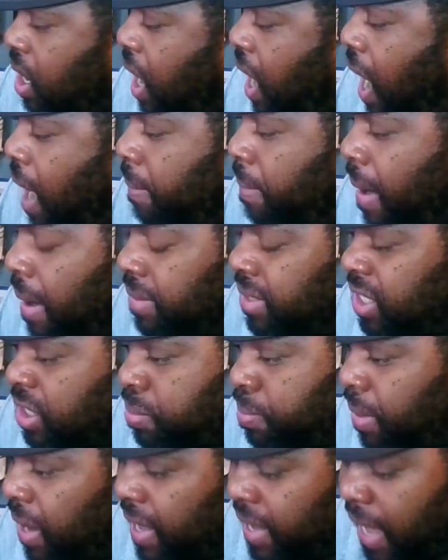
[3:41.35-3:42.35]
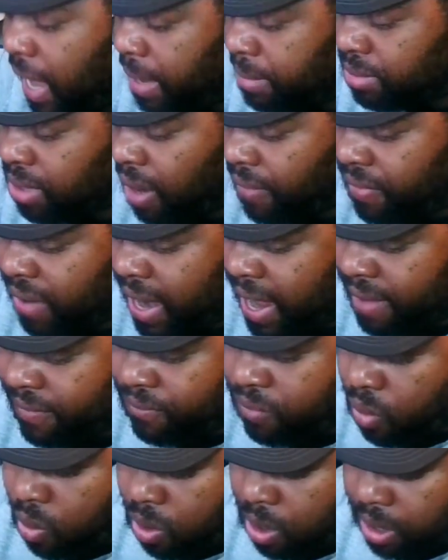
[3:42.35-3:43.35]
I'll probably just play games off of that
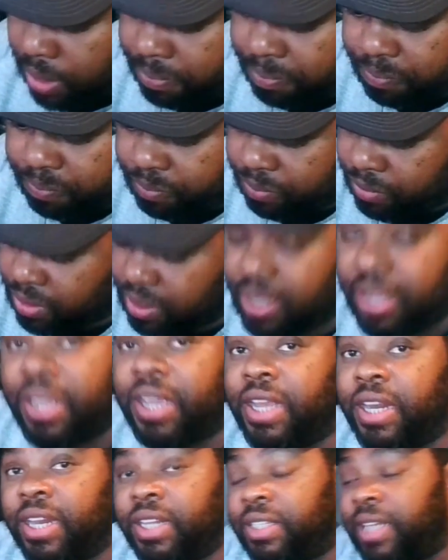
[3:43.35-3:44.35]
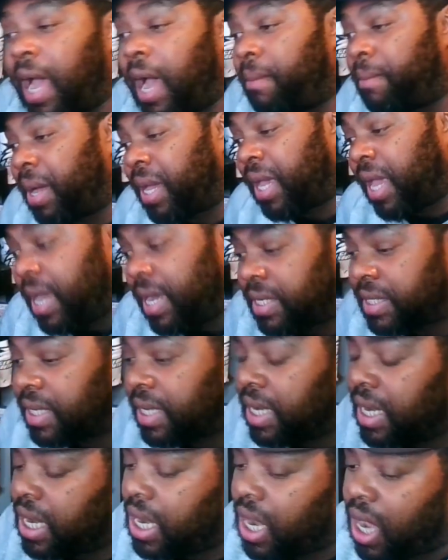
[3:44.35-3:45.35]
for the end of time, I guess.
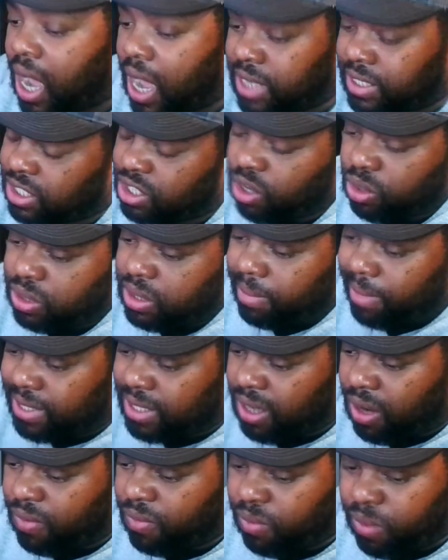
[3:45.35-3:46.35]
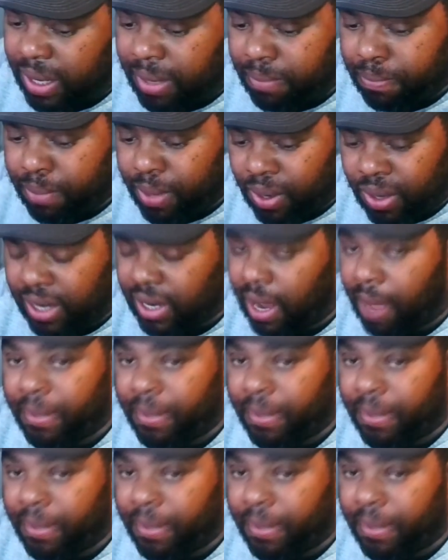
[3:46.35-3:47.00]
I just don't see myself rebuilding.